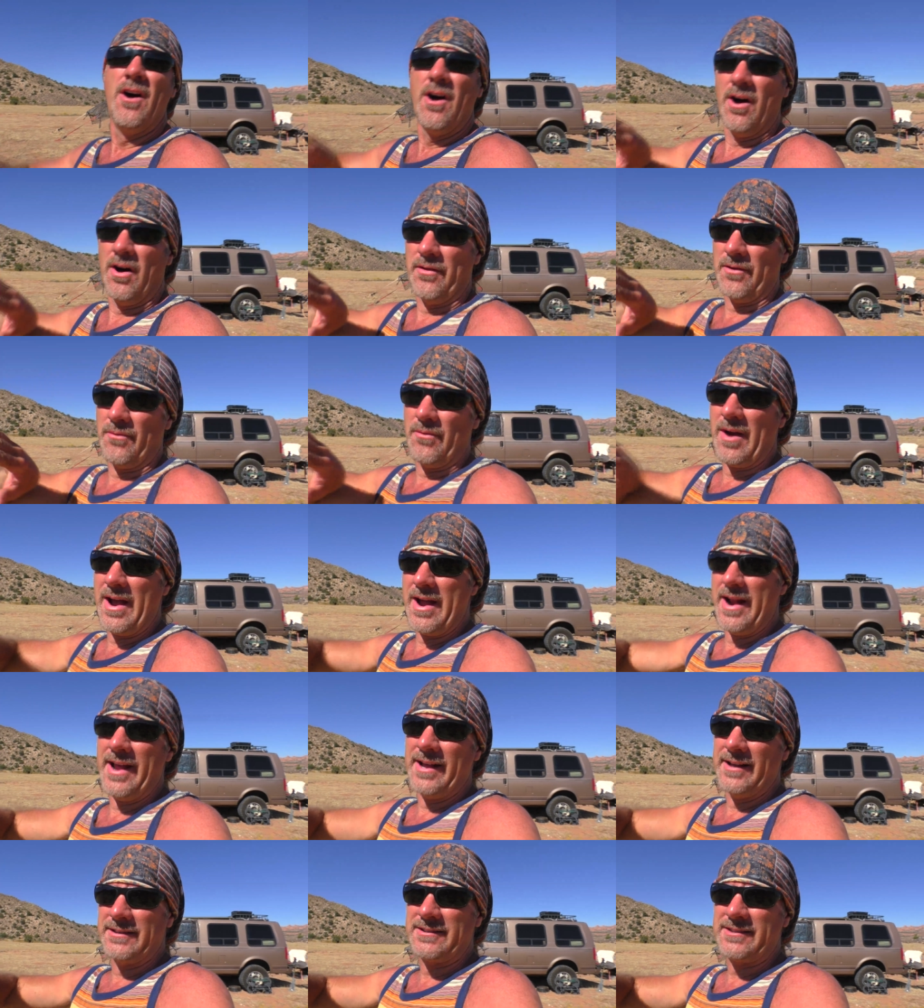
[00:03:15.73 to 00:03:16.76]
On the
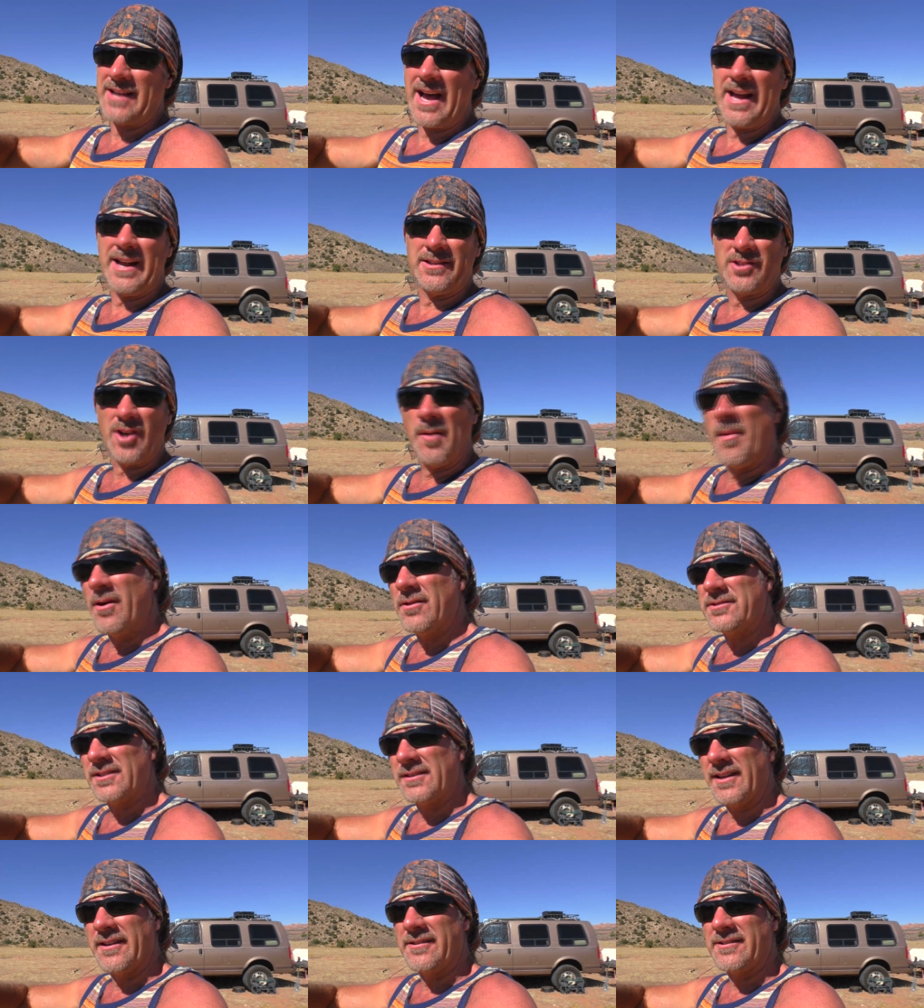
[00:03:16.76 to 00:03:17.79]
right-hand side, it's
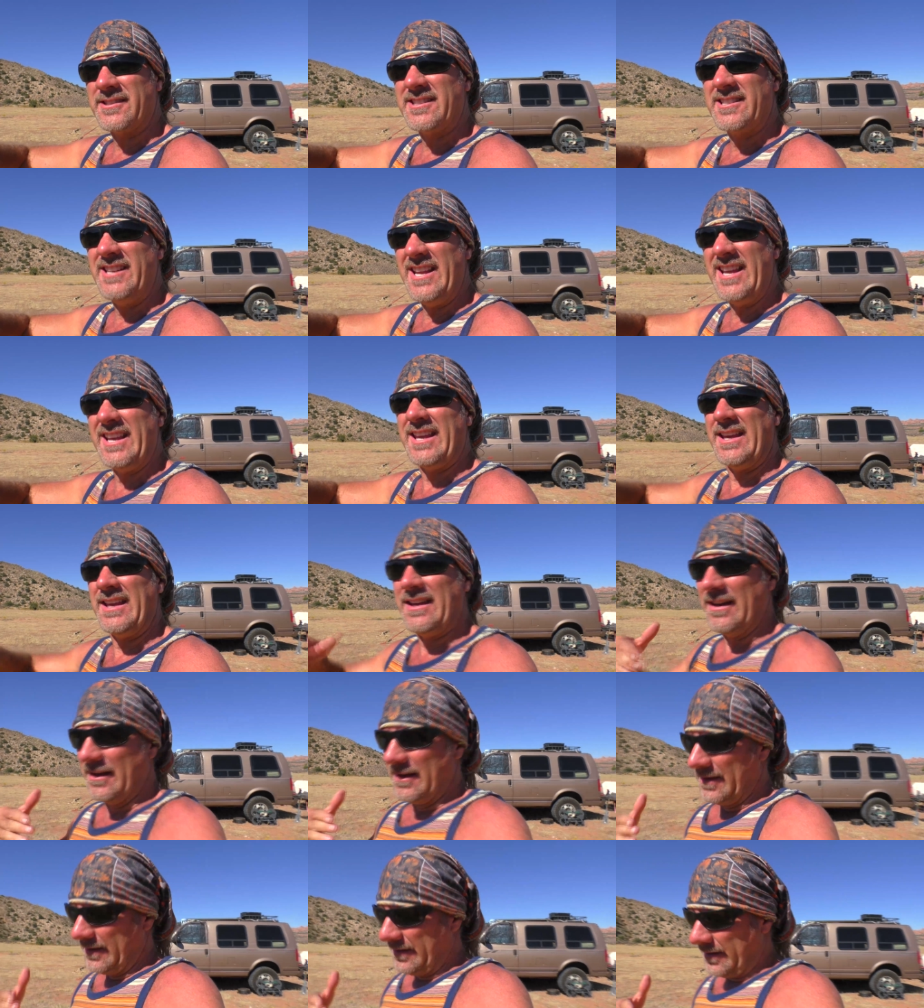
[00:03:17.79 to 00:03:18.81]
almost a little sneaky
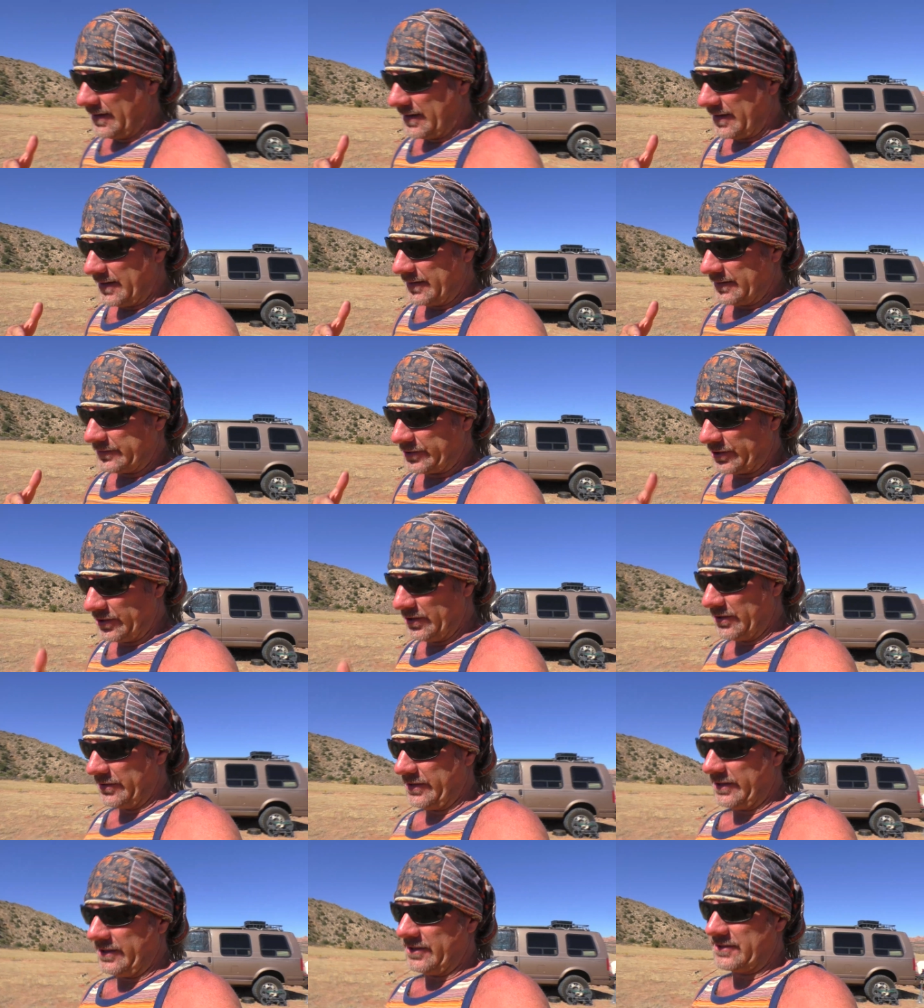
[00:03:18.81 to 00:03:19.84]

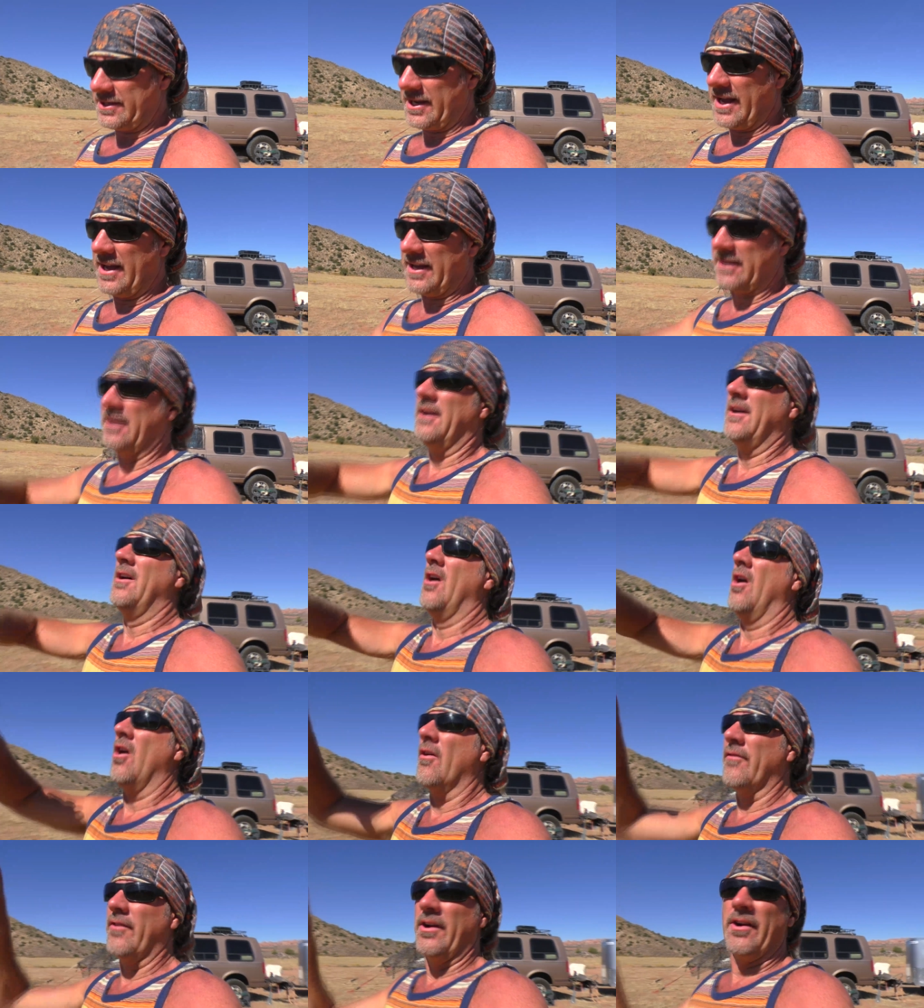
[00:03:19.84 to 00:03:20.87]
turn that you take
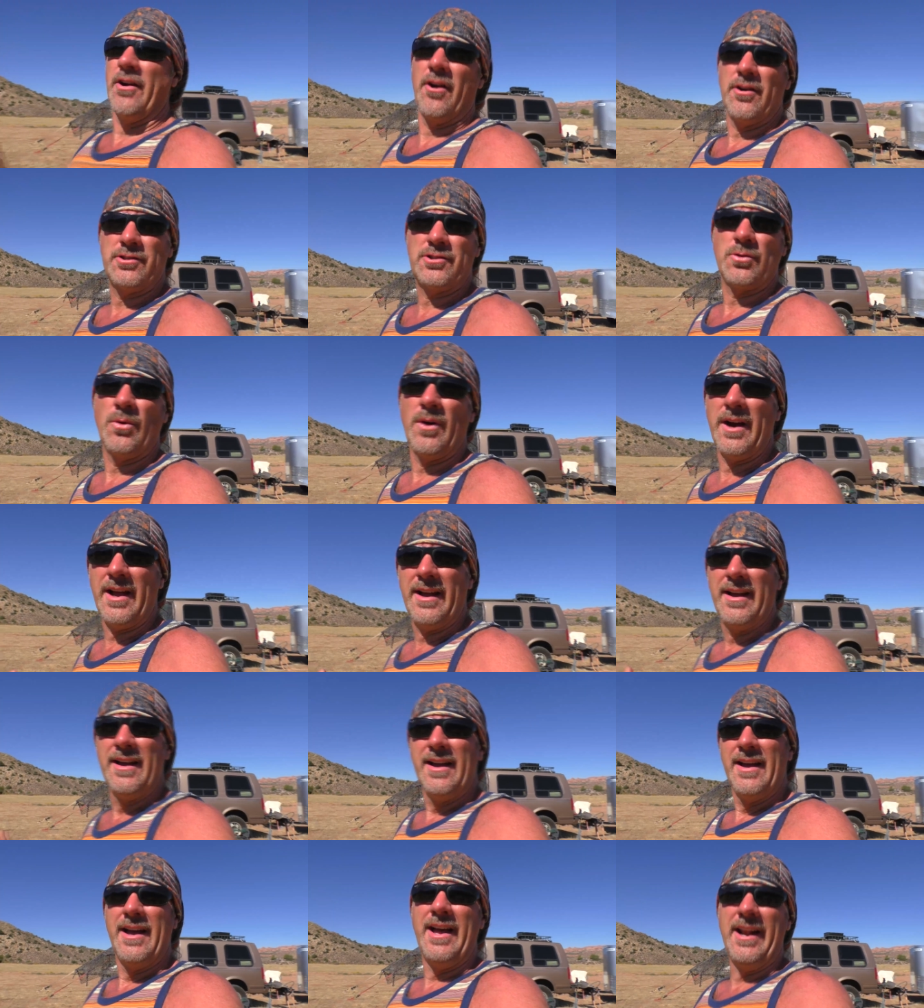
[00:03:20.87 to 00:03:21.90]
over an archway
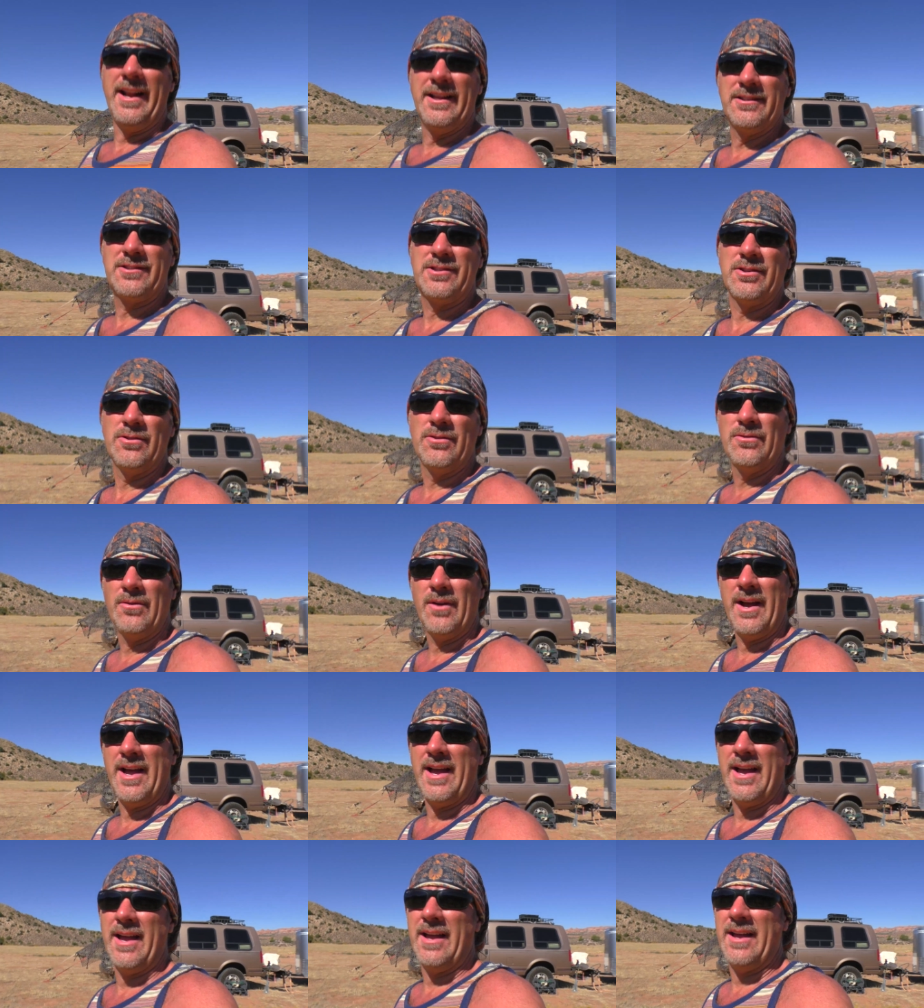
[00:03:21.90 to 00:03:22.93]
and into
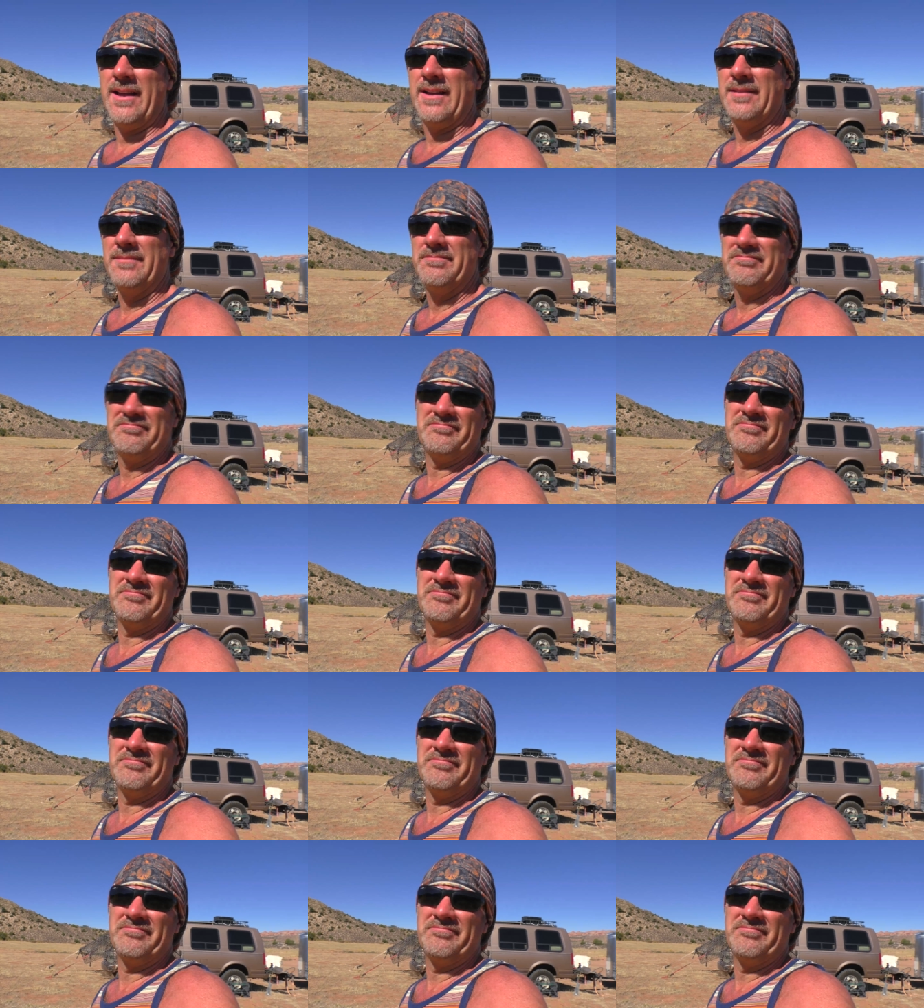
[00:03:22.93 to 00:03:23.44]
a,